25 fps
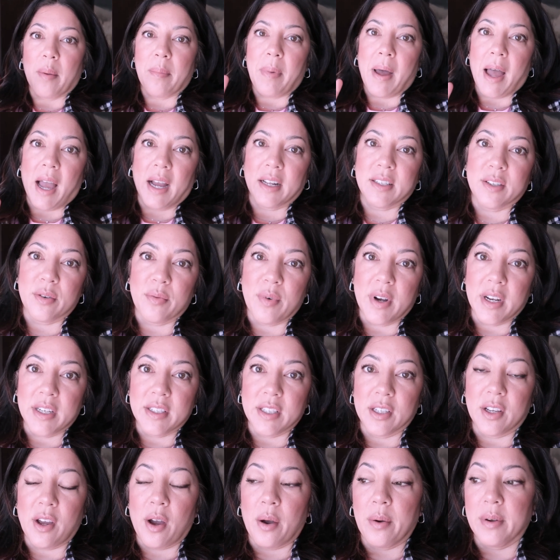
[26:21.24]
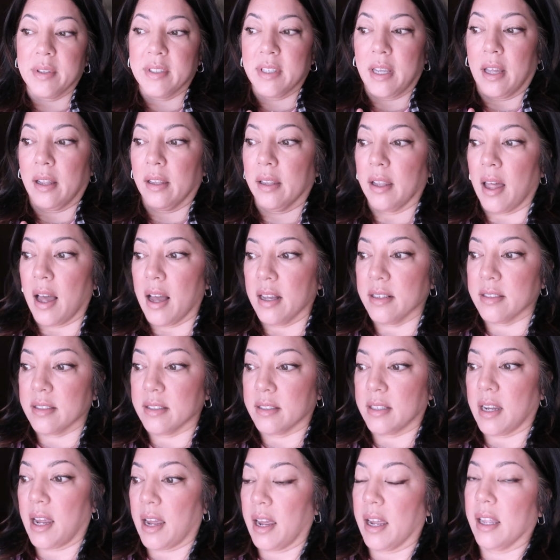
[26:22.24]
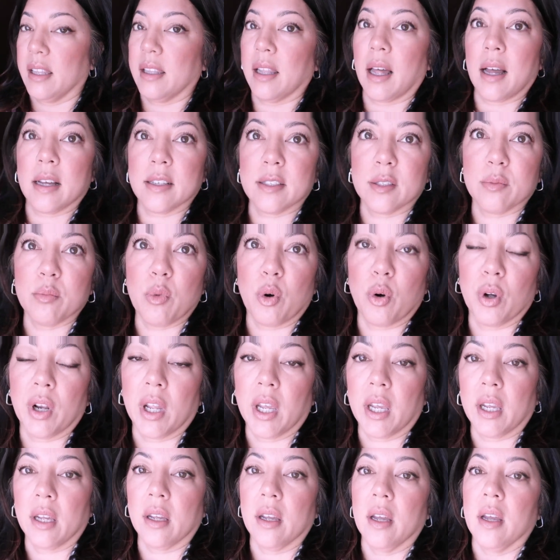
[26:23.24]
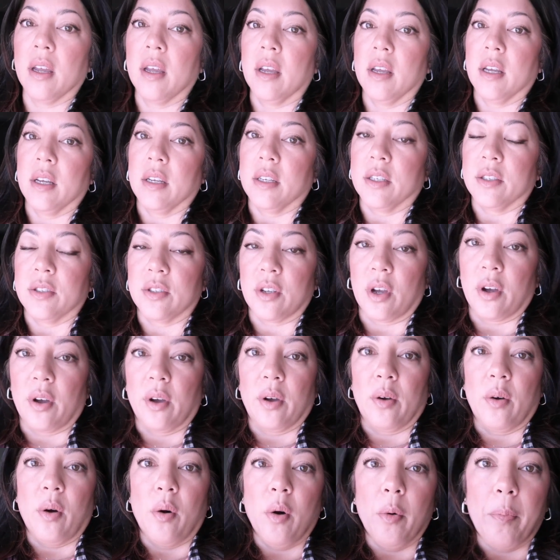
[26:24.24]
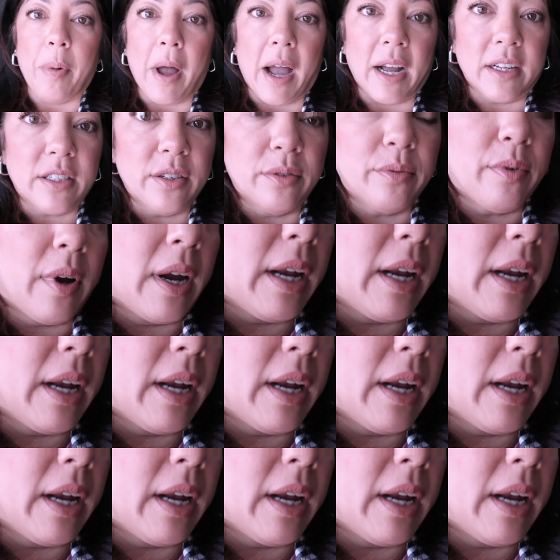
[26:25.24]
Packed and ready to go. It's our last day, last morning, so all packed and